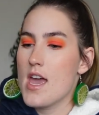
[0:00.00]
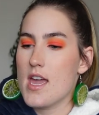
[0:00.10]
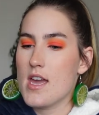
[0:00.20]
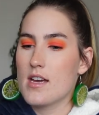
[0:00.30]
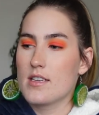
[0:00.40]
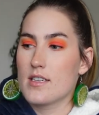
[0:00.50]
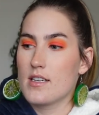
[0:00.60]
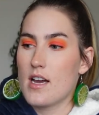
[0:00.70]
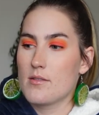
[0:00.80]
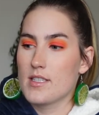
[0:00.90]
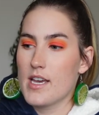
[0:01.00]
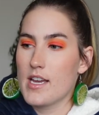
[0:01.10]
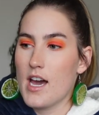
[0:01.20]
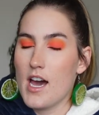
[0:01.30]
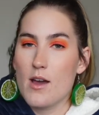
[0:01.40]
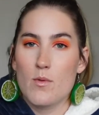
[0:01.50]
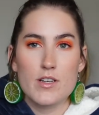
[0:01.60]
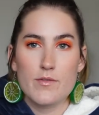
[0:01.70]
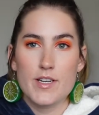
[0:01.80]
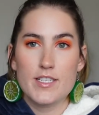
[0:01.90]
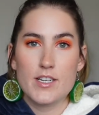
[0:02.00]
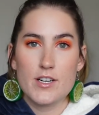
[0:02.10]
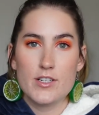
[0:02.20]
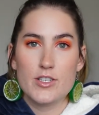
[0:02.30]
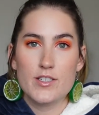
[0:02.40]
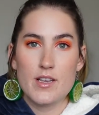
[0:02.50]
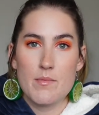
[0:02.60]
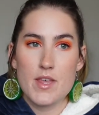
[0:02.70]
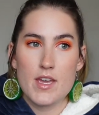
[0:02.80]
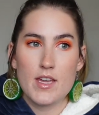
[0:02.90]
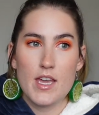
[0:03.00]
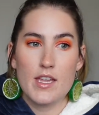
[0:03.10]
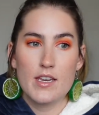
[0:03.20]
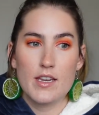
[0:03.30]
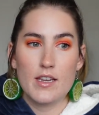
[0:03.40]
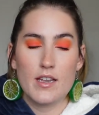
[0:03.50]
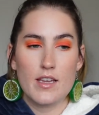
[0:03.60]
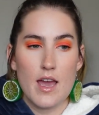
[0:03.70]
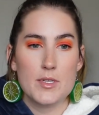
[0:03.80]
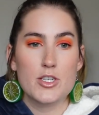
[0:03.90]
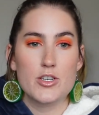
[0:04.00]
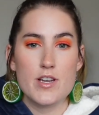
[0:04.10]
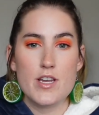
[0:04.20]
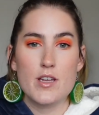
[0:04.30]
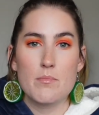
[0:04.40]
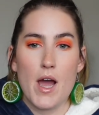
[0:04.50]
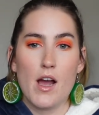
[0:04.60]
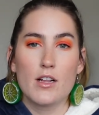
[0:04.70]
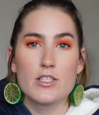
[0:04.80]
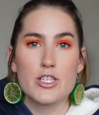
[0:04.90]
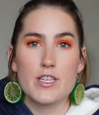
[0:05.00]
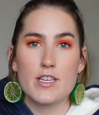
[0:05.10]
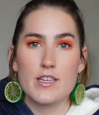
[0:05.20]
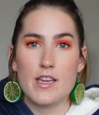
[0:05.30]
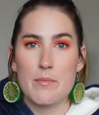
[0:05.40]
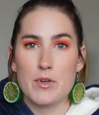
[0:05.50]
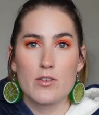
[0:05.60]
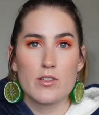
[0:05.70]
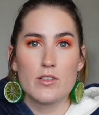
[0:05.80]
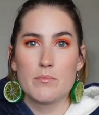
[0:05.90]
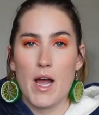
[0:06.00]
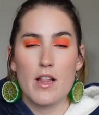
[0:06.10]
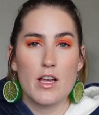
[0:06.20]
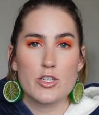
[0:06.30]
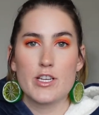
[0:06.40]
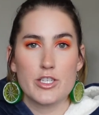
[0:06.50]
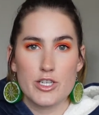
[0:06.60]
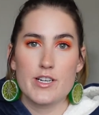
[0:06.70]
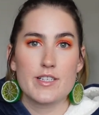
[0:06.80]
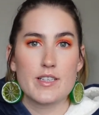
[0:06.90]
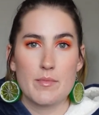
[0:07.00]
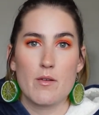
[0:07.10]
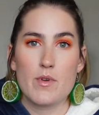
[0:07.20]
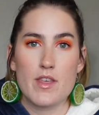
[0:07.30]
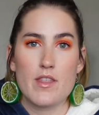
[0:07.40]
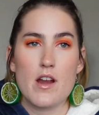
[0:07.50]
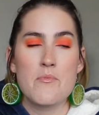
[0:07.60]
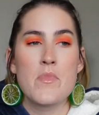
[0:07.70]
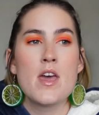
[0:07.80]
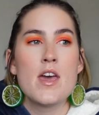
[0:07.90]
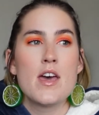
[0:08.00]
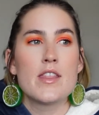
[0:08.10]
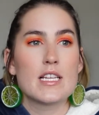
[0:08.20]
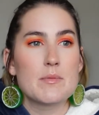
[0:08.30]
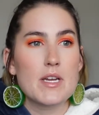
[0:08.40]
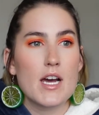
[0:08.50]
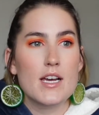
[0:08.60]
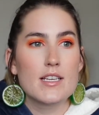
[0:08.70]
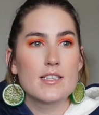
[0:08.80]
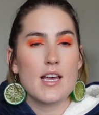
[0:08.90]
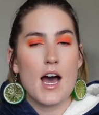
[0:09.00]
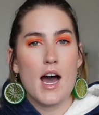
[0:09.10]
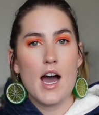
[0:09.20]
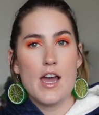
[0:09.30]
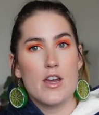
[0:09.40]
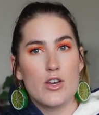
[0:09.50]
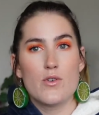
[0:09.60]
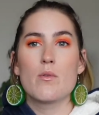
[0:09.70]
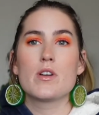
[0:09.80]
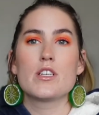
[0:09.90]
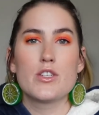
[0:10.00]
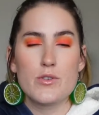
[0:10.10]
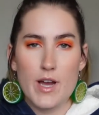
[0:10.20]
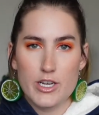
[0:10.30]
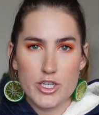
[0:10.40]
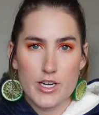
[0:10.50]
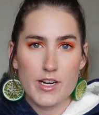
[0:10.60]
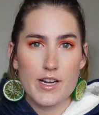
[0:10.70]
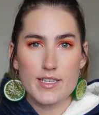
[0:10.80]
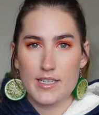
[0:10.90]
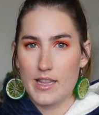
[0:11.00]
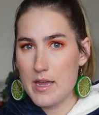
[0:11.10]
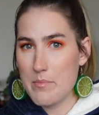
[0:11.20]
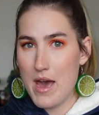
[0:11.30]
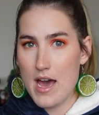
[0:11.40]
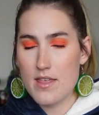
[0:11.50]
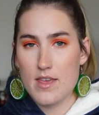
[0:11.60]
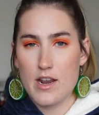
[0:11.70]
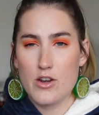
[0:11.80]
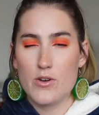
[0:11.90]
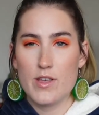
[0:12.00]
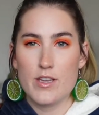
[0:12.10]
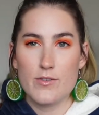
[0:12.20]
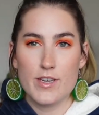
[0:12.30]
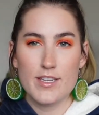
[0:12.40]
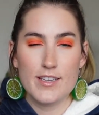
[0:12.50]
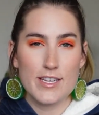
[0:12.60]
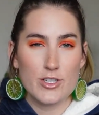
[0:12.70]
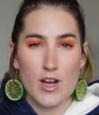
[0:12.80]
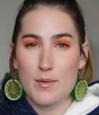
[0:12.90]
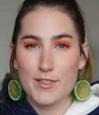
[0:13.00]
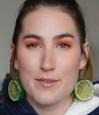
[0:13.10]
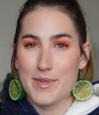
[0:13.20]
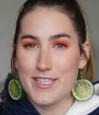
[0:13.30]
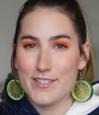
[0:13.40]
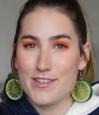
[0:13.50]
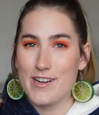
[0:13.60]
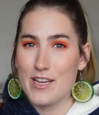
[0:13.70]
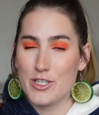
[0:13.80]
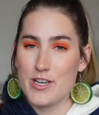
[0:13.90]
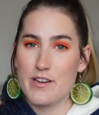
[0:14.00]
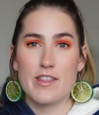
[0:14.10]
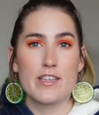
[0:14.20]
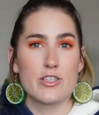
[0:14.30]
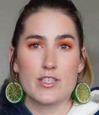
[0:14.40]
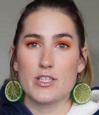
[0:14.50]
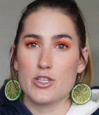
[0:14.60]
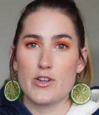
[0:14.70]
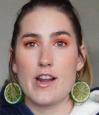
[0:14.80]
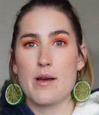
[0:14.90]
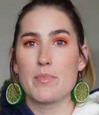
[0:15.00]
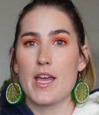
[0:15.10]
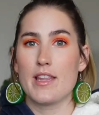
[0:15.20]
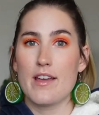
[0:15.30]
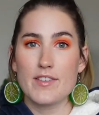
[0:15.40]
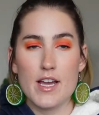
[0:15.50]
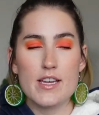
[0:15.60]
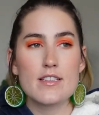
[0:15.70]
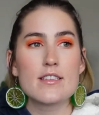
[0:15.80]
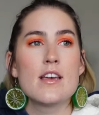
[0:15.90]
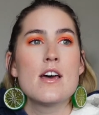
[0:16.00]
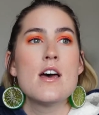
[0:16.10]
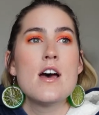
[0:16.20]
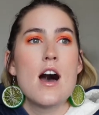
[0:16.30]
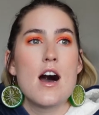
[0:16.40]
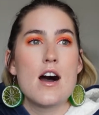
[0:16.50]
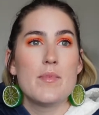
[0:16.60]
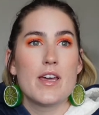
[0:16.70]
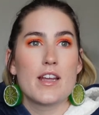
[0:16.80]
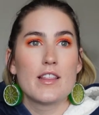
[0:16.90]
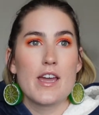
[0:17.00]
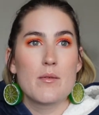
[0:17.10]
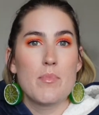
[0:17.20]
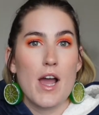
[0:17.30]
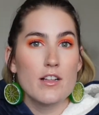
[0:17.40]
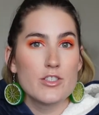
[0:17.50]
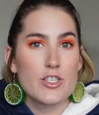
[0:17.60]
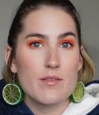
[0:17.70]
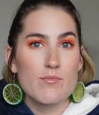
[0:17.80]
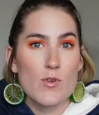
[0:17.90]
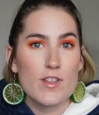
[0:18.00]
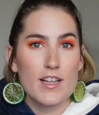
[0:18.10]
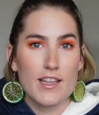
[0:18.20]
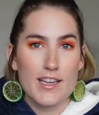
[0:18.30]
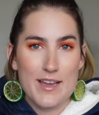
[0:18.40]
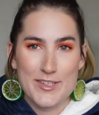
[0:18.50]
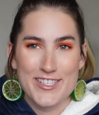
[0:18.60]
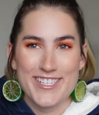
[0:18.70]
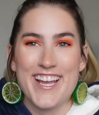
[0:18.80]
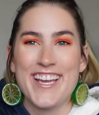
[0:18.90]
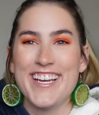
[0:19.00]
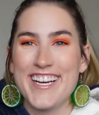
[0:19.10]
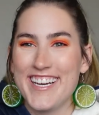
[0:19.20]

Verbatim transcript: And I was like, I want to research something in chemistry, biology, chemical, biological engineering, something within there. And that's because I knew I wanted to do engineering because I like math, and I know that you can get jobs a little bit easier in engineering than just a straight up like life science. Um, and I like biology more than I like chemistry.